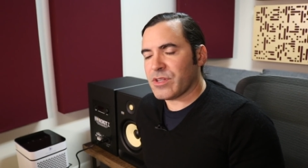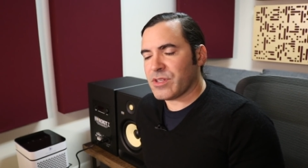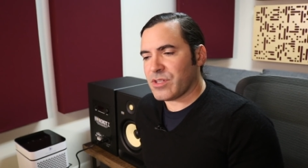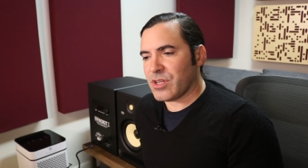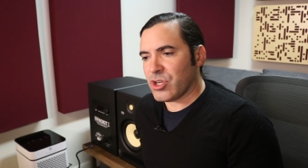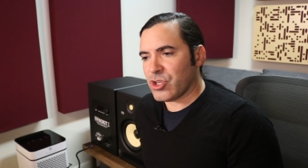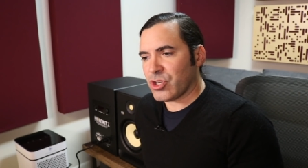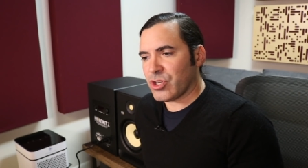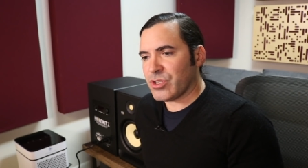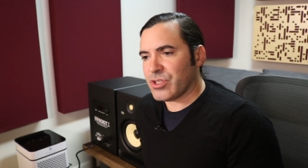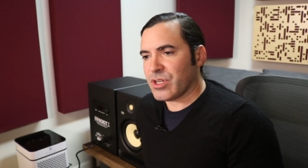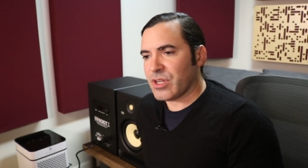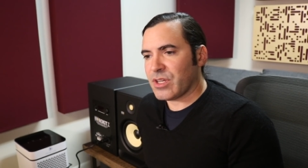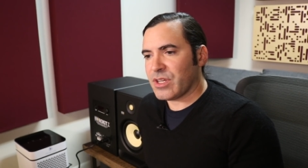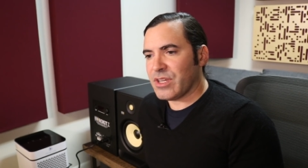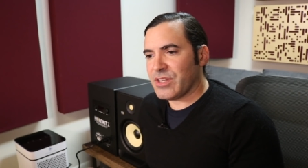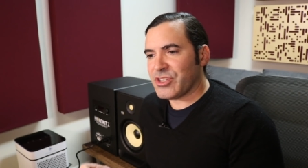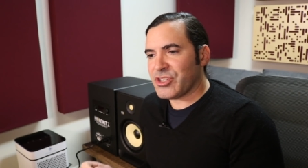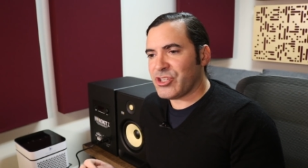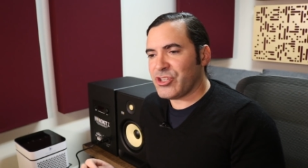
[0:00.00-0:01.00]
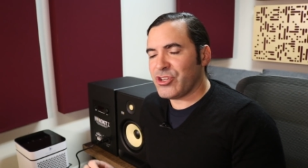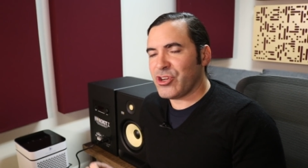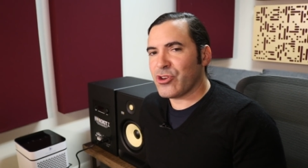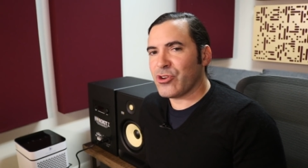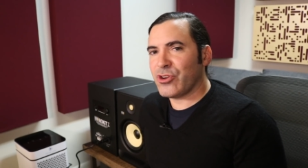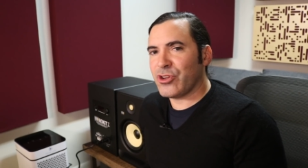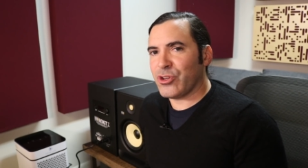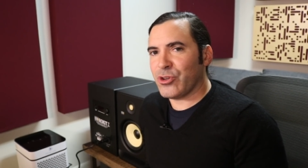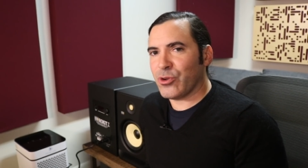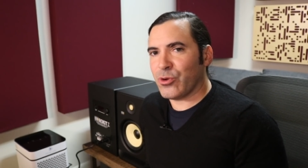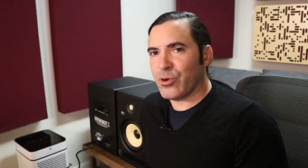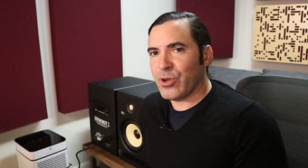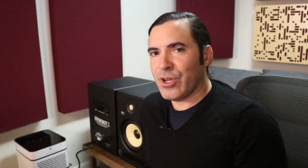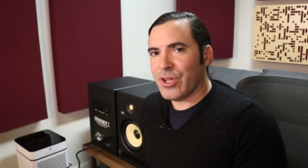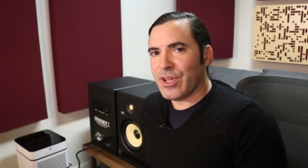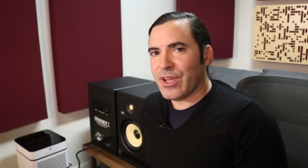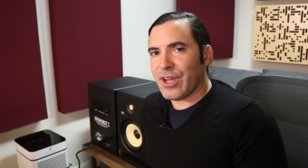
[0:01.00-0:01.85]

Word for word: decisions can steer you